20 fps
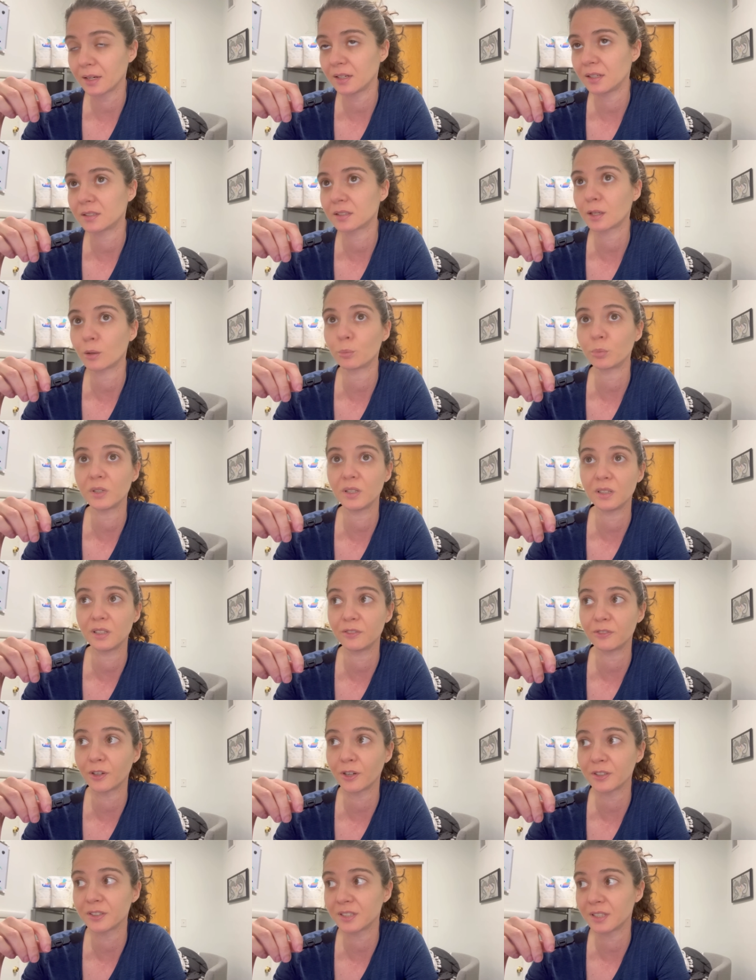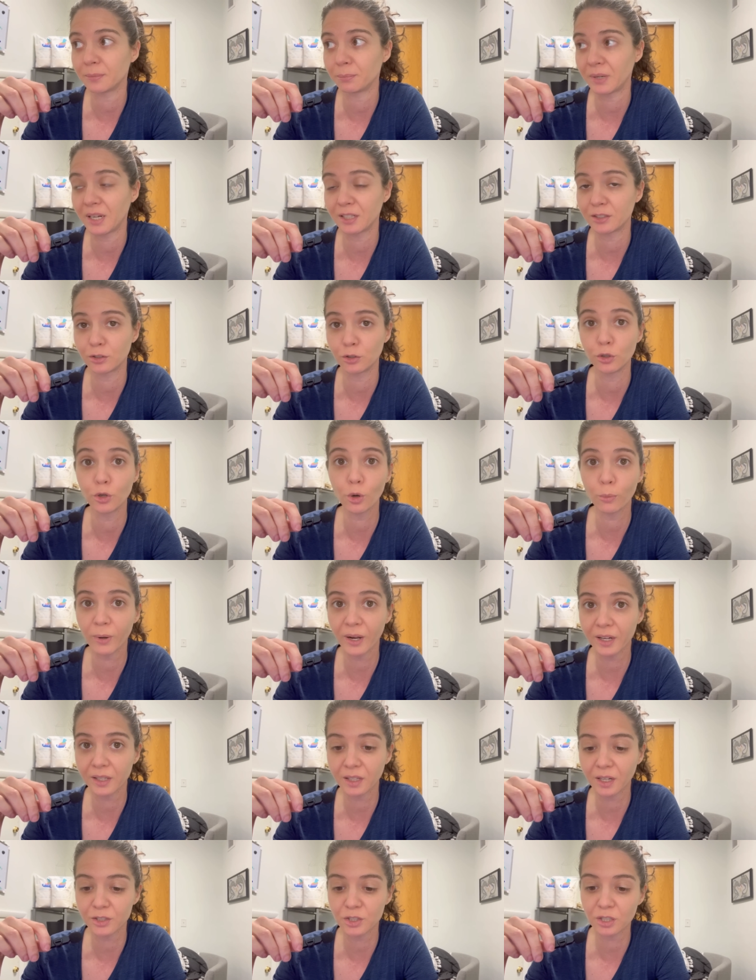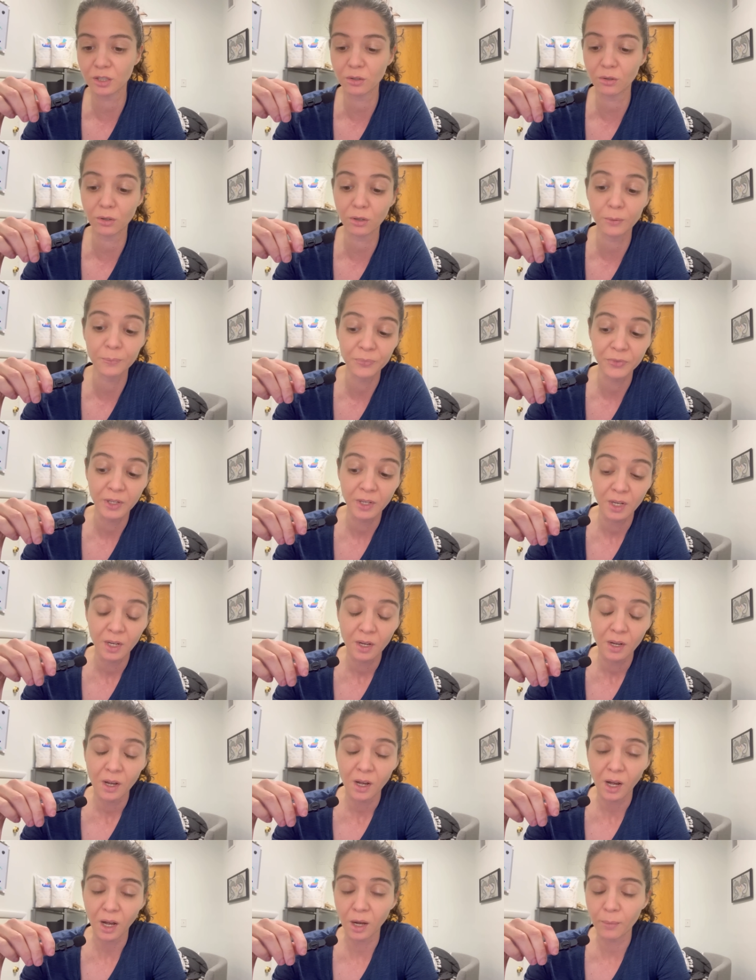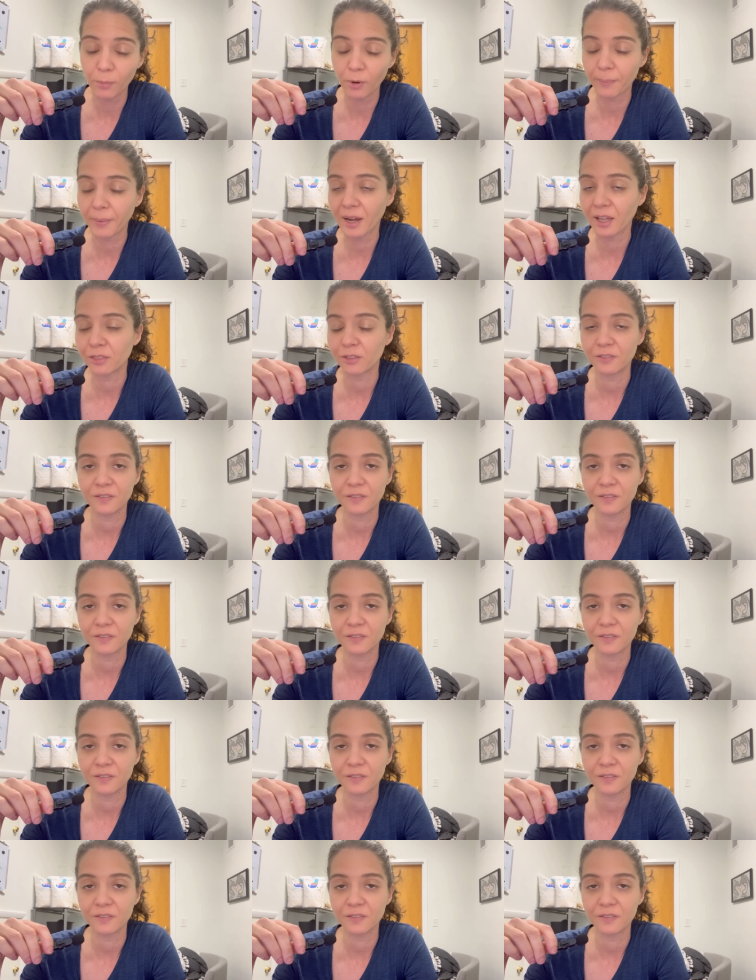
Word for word: and that is completely false and makes no biological um, or